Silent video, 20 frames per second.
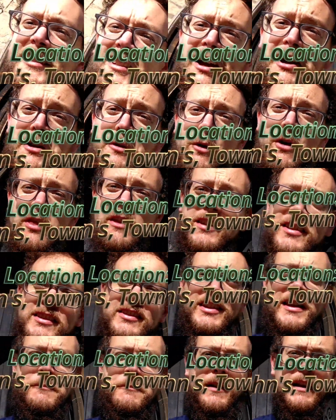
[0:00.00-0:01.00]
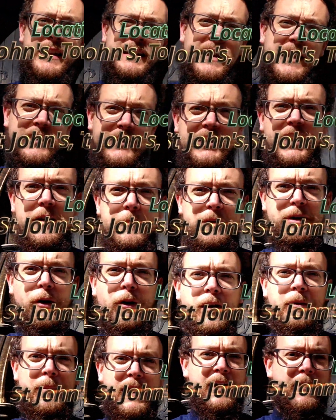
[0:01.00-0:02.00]
tell you what this assembly is going to be
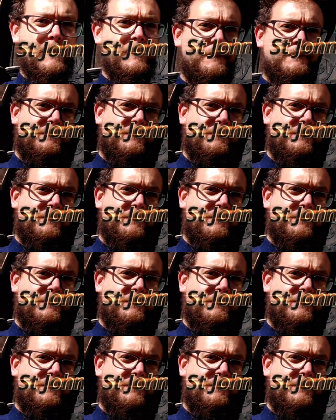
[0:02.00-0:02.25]
all about.